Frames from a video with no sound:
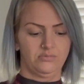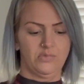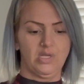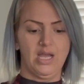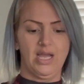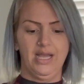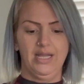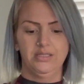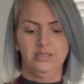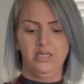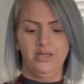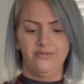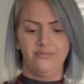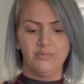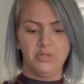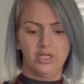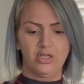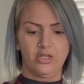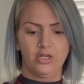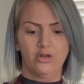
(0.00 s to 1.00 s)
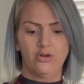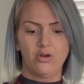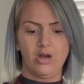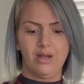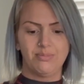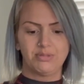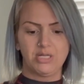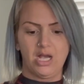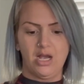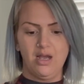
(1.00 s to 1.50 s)
I love me a good
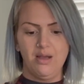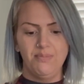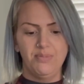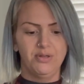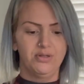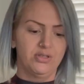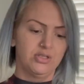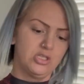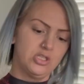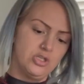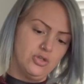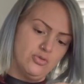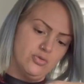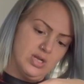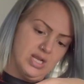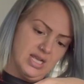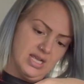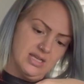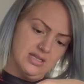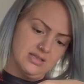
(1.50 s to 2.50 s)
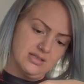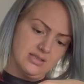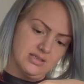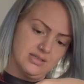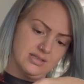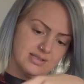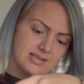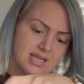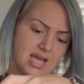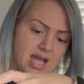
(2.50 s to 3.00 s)
crop top. Unit
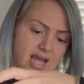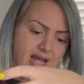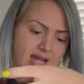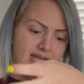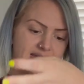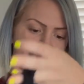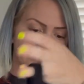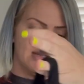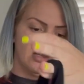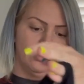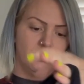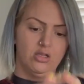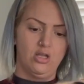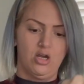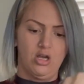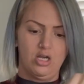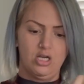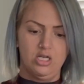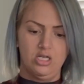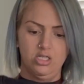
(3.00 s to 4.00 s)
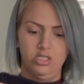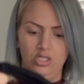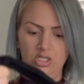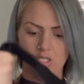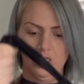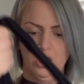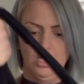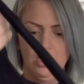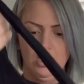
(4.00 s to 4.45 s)
size large.